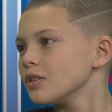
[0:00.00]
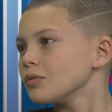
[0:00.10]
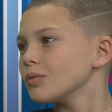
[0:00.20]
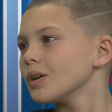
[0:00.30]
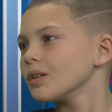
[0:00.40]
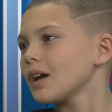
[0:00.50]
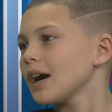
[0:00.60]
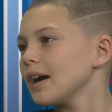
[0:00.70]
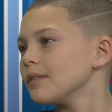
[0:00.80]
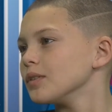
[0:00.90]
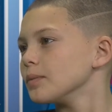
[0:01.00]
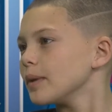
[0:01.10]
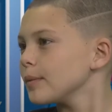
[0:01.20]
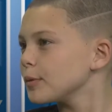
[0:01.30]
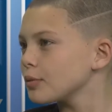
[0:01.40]
Well, I have a
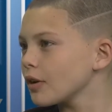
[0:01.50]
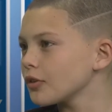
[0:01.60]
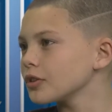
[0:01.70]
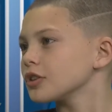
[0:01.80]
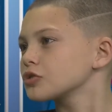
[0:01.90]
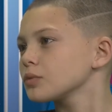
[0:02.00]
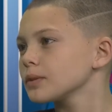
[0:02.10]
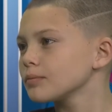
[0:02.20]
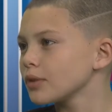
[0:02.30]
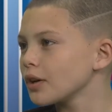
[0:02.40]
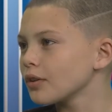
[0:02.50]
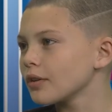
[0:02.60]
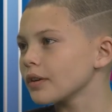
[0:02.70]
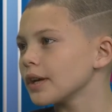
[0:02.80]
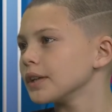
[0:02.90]
baby brother, a twin
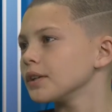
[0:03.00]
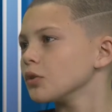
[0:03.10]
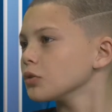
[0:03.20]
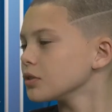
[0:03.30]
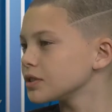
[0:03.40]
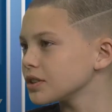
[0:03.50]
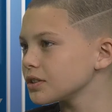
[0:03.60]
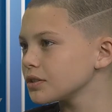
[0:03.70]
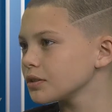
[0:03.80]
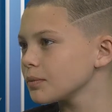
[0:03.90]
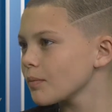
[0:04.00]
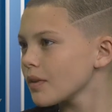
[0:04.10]
brother, and an older sister.